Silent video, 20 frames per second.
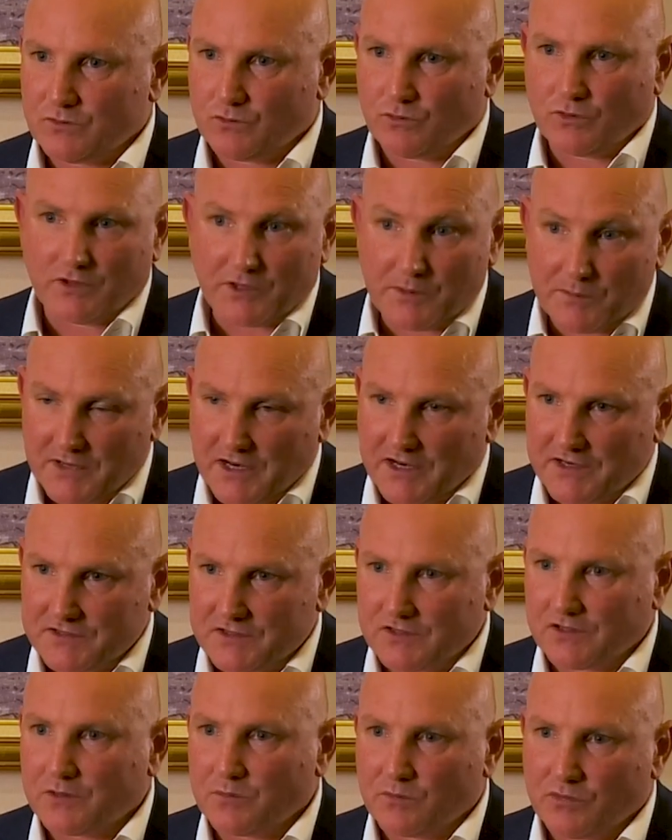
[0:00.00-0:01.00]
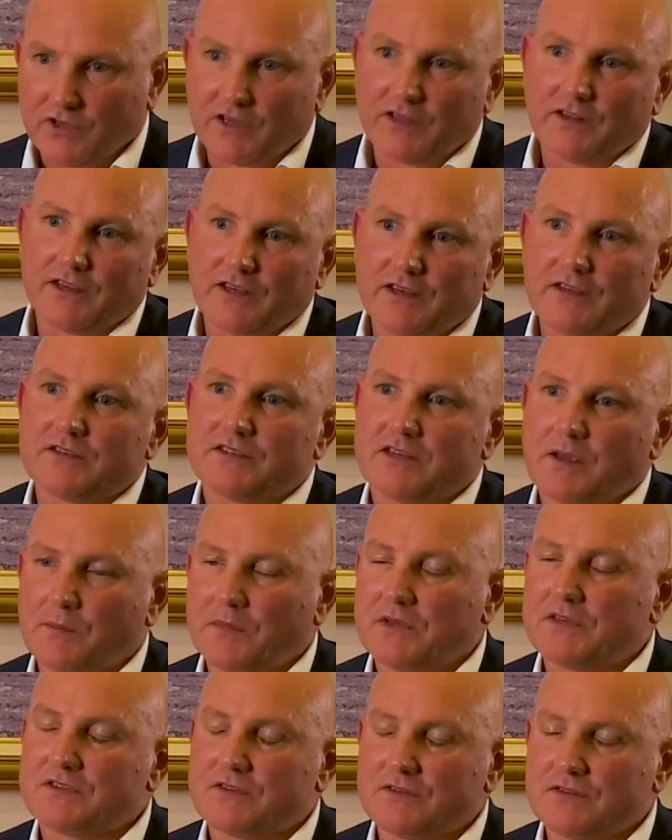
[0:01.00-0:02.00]
or eliminates it completely in some
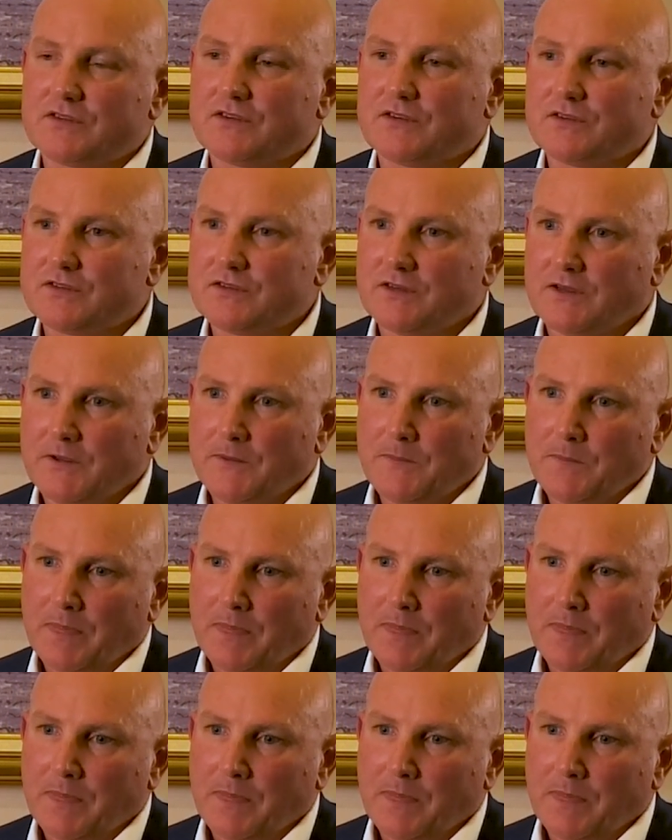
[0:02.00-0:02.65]
instances.